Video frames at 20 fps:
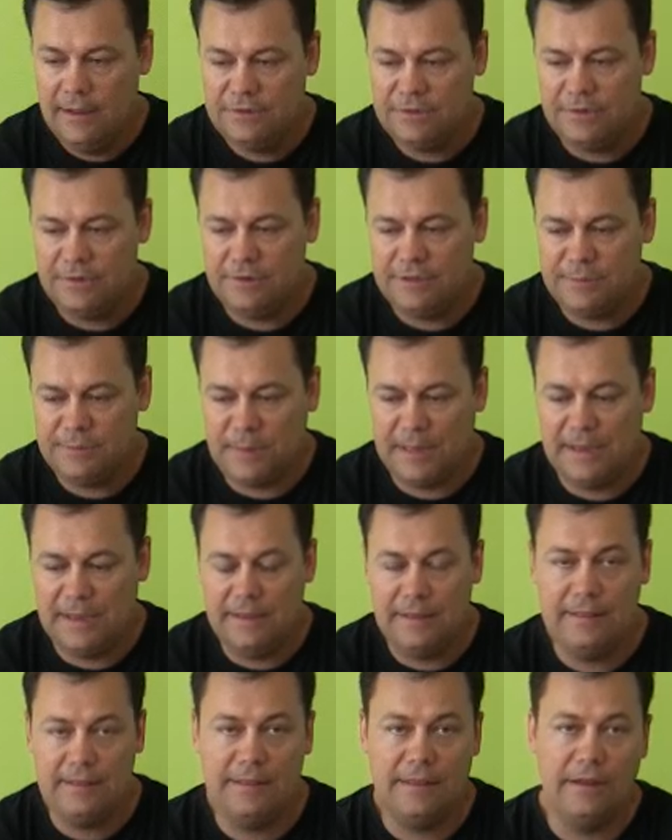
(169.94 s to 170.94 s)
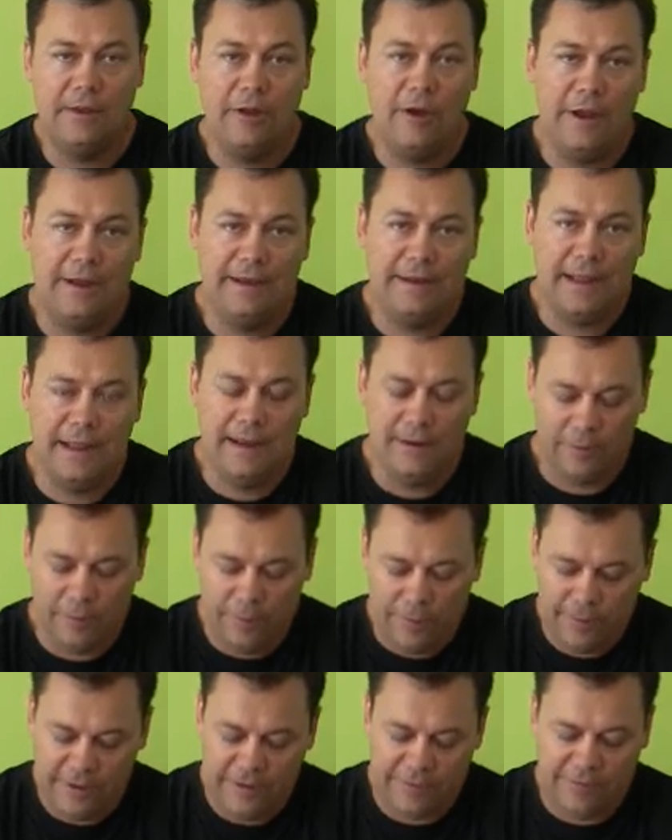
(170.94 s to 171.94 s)
Generally speaking, the light colour
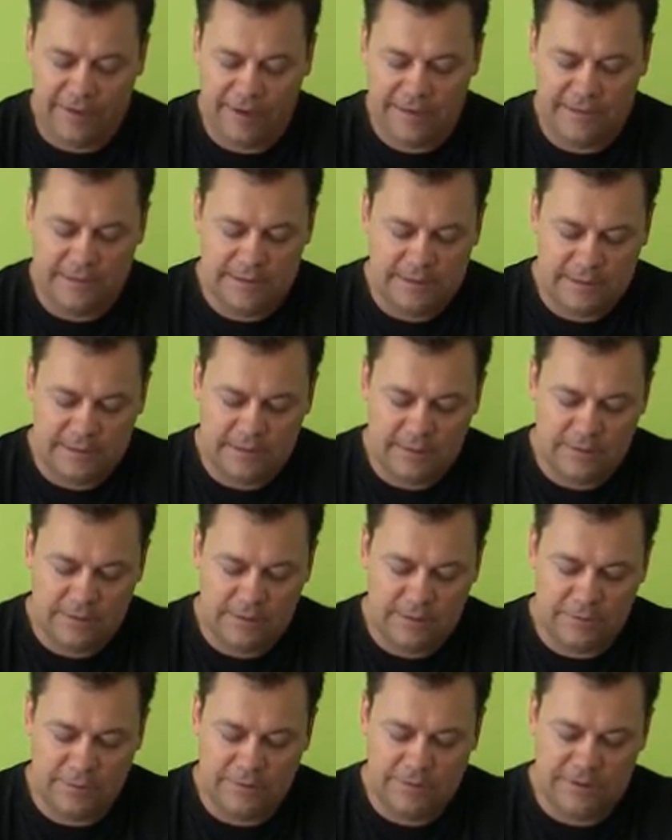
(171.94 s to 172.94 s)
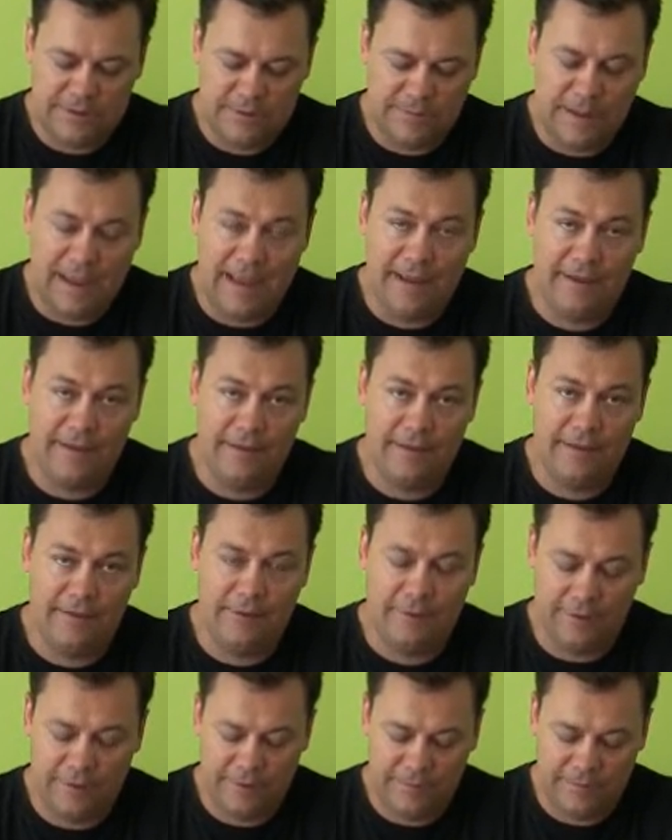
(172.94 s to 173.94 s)
always faces towards the back of
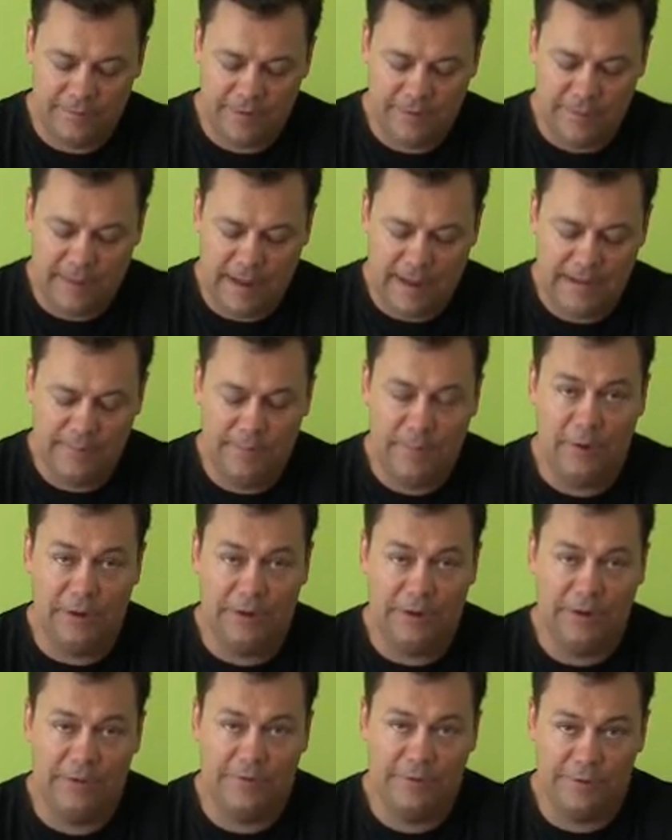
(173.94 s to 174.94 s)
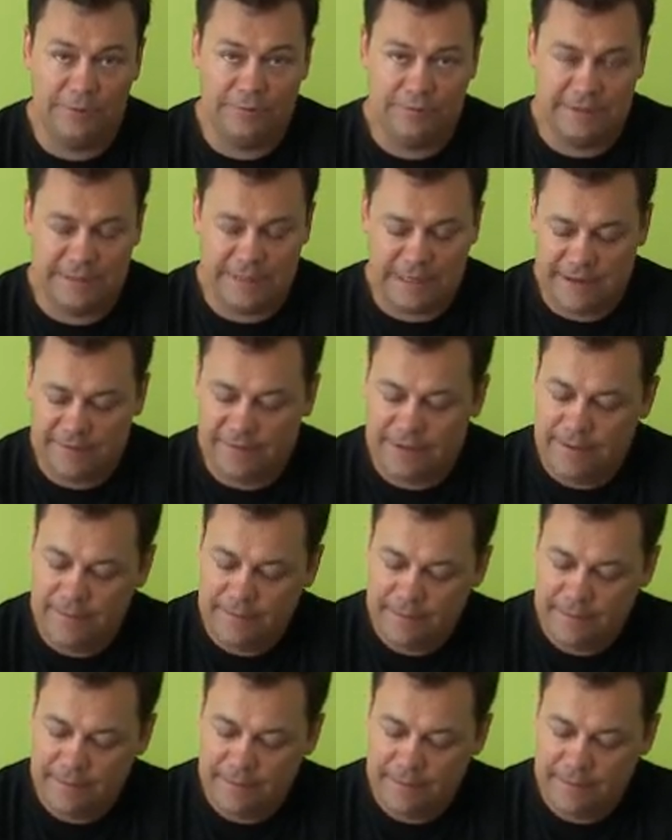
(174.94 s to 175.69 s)
or the main body of your receiver.